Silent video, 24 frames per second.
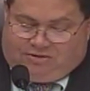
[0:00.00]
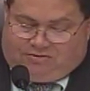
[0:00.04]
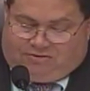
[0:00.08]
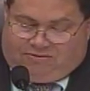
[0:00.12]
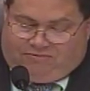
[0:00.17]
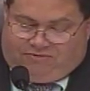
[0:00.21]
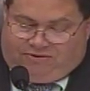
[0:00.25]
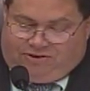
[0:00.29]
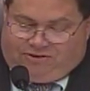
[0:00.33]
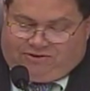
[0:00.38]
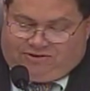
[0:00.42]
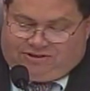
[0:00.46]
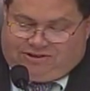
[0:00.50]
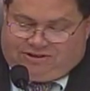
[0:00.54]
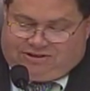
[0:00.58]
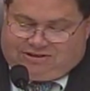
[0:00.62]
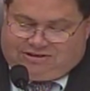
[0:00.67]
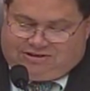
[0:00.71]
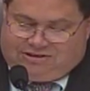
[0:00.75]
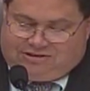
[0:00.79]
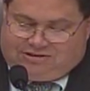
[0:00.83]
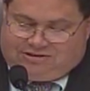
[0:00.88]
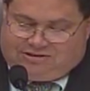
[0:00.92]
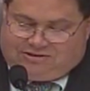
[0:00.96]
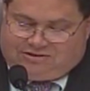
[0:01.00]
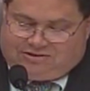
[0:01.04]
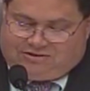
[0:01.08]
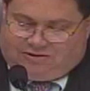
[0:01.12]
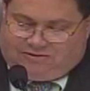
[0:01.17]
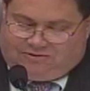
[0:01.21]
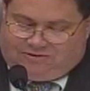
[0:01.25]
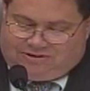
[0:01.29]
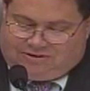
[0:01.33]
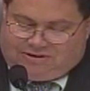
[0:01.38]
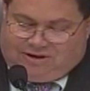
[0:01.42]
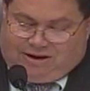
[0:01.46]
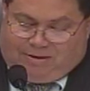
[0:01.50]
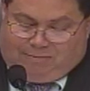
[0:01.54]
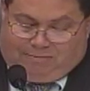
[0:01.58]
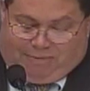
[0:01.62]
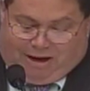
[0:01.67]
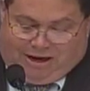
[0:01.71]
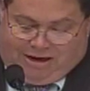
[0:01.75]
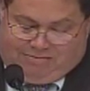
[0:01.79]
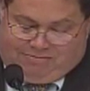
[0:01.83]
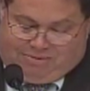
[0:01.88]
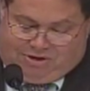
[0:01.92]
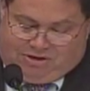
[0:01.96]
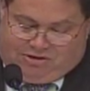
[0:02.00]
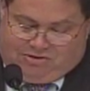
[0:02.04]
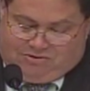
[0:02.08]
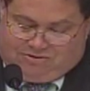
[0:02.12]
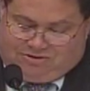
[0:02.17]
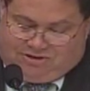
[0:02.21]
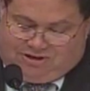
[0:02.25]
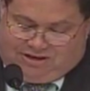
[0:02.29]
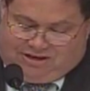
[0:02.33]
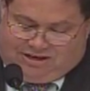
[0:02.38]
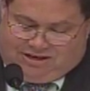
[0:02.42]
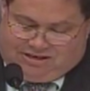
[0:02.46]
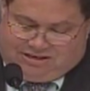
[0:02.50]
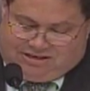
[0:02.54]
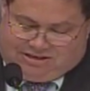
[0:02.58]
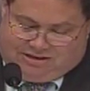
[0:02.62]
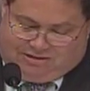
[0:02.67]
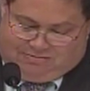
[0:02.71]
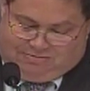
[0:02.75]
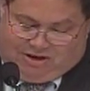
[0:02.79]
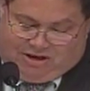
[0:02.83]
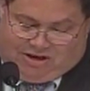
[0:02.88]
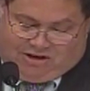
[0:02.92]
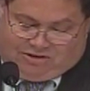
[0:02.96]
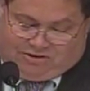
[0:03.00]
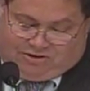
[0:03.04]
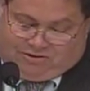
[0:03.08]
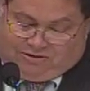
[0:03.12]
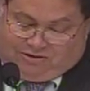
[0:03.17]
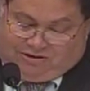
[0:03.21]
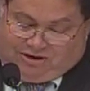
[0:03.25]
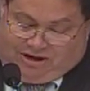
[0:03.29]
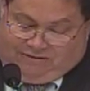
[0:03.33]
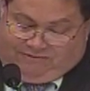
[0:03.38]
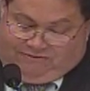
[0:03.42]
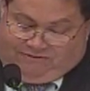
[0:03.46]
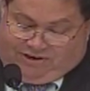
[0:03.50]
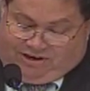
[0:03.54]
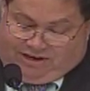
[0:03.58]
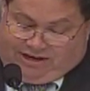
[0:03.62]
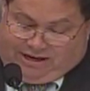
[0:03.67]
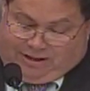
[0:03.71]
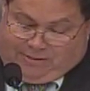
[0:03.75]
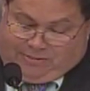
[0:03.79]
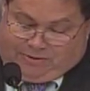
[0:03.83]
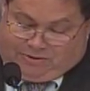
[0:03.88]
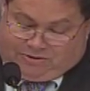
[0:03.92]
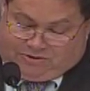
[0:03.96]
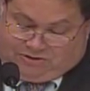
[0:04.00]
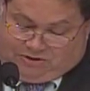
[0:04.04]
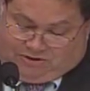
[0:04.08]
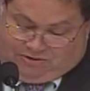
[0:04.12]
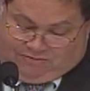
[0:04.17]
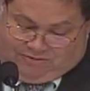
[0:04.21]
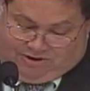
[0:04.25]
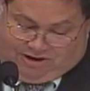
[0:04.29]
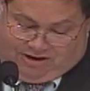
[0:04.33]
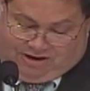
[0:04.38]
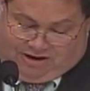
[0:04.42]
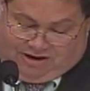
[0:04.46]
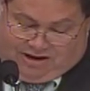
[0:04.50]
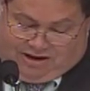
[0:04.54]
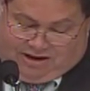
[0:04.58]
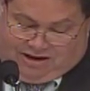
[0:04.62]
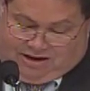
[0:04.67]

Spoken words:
revealed to the Census Service might be used against them, so they're not filling out their survey,